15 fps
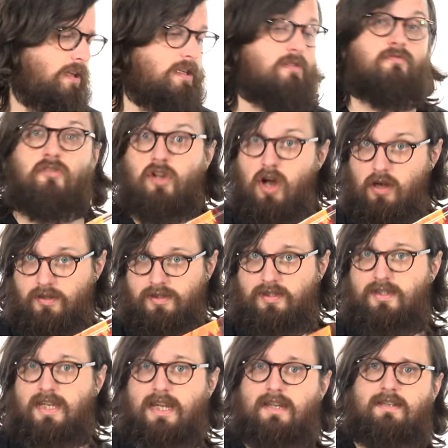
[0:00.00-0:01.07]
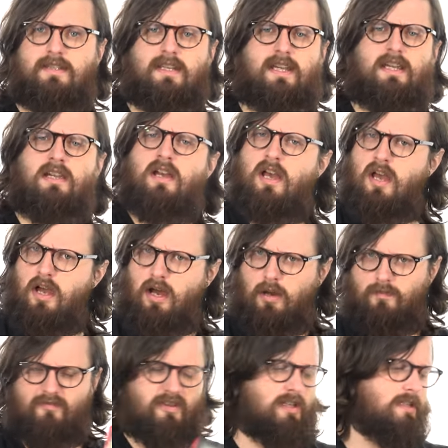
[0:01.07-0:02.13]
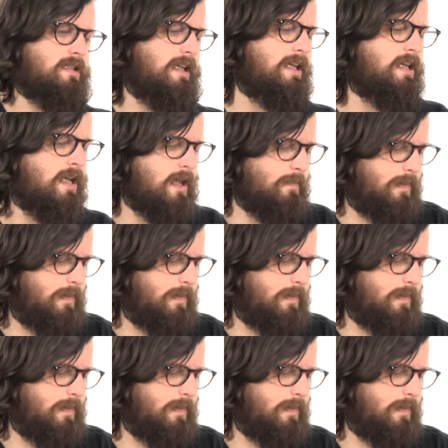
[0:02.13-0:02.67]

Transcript: You've got D&D, obviously,